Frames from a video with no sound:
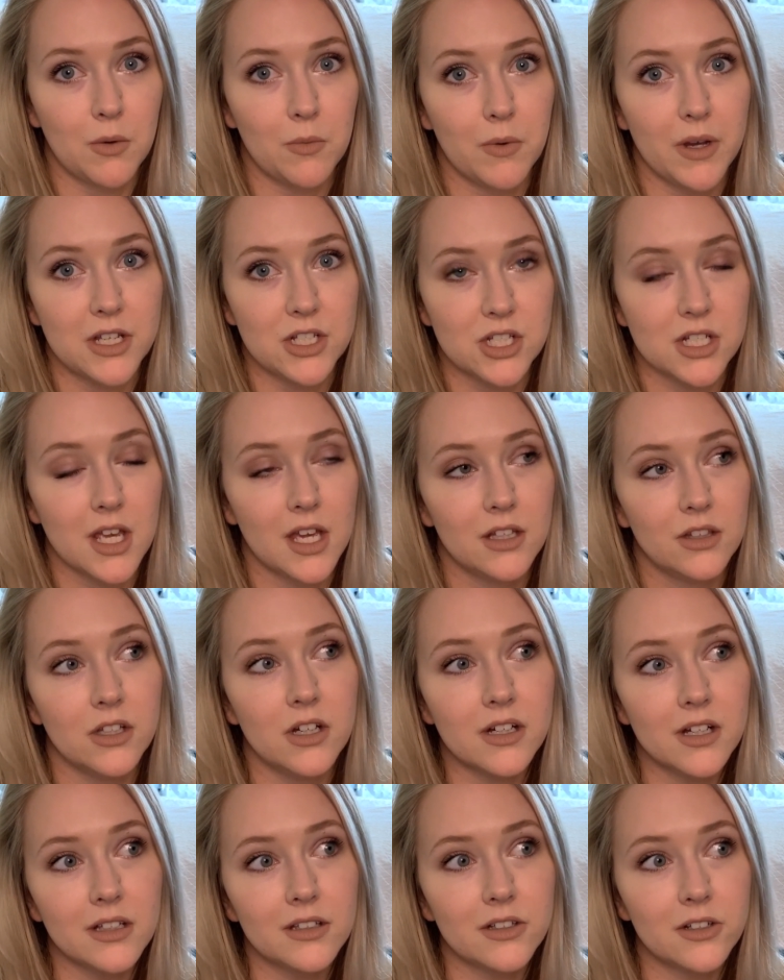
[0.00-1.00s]
which can
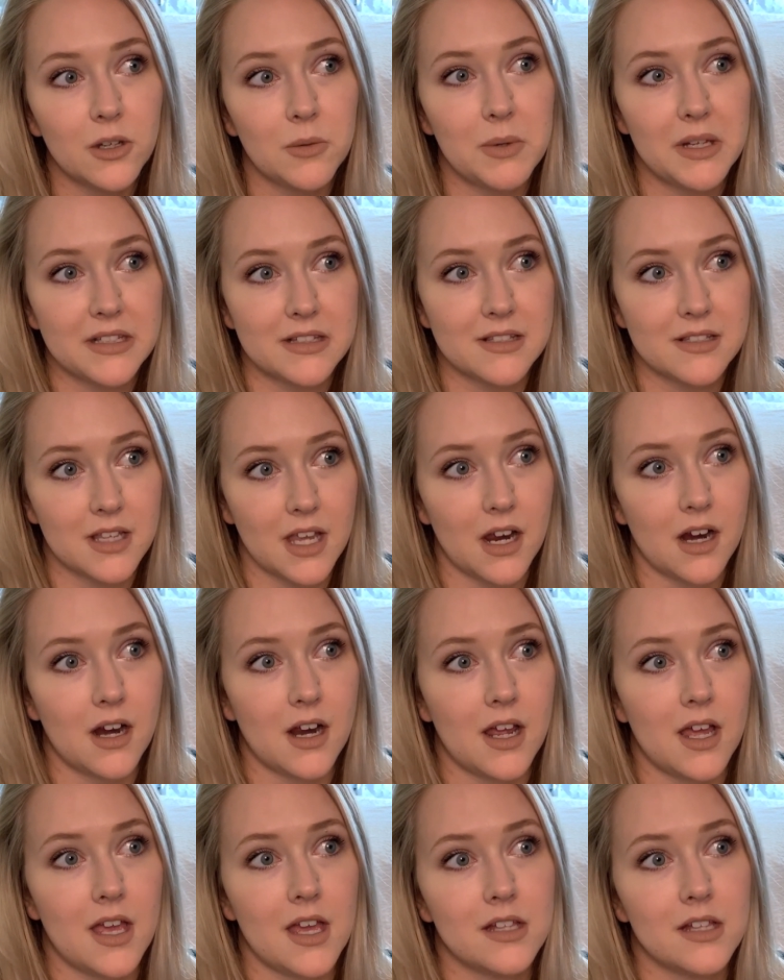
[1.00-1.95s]
look a little bit scary.